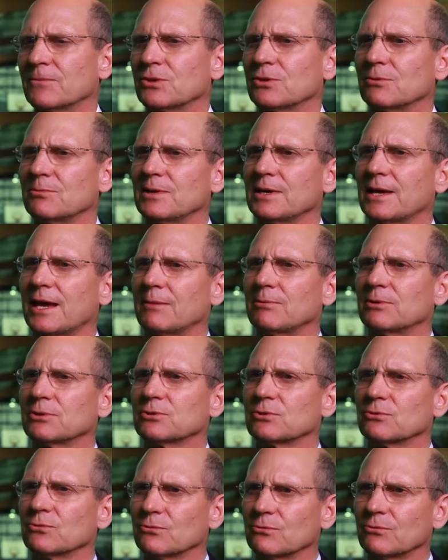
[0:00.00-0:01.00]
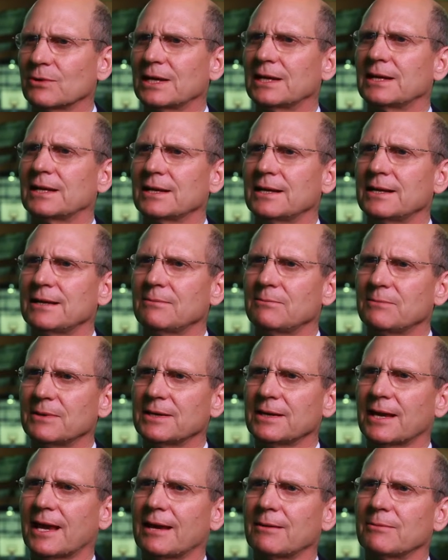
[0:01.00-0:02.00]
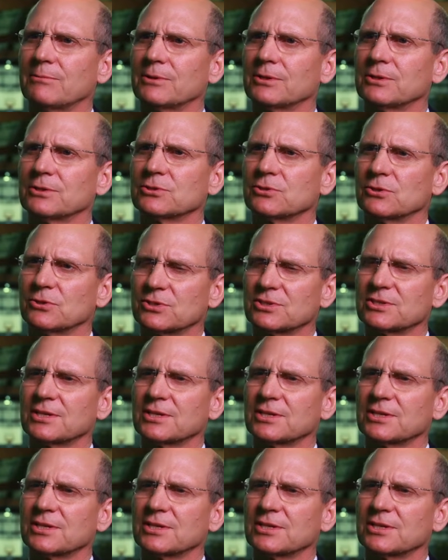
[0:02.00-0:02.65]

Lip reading: to be able to really be able to